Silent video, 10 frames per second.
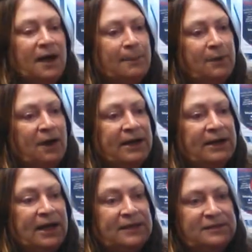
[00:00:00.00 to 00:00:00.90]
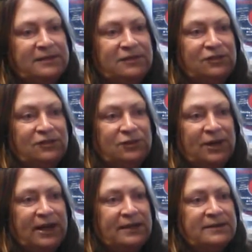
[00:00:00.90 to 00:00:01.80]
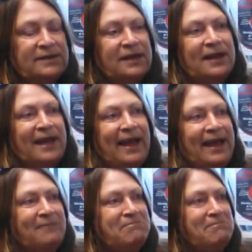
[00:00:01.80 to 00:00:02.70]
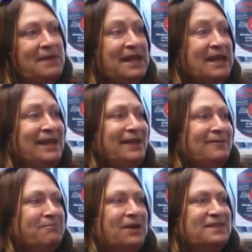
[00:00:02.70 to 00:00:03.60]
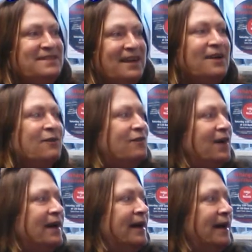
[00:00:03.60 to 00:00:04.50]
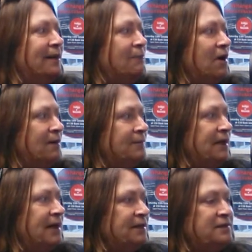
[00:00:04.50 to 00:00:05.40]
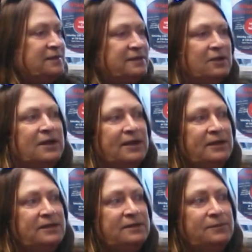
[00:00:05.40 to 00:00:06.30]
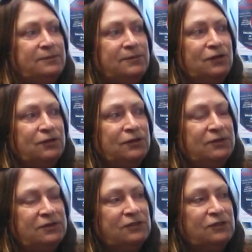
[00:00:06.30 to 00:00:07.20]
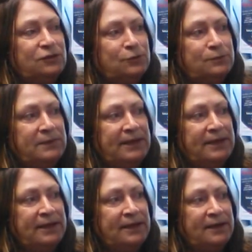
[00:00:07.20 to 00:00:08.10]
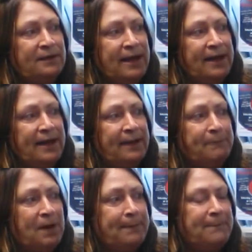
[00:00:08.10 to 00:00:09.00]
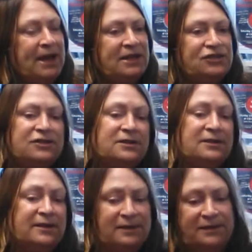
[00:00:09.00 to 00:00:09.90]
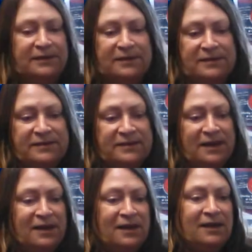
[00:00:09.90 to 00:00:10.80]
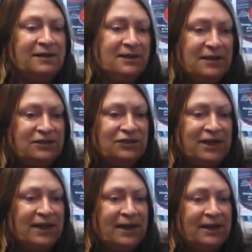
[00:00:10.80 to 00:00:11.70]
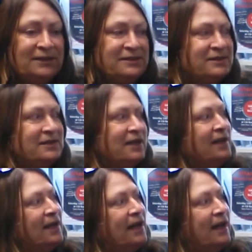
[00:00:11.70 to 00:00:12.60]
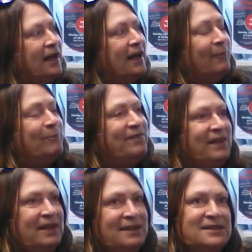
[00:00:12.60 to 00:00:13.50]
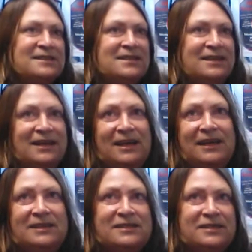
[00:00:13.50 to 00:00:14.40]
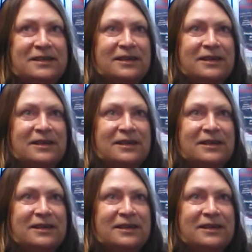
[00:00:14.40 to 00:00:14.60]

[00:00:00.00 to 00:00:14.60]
applied arts, digital arts, and myself, I'm an artist. I do digital media, and my passion is glitch art, the internet,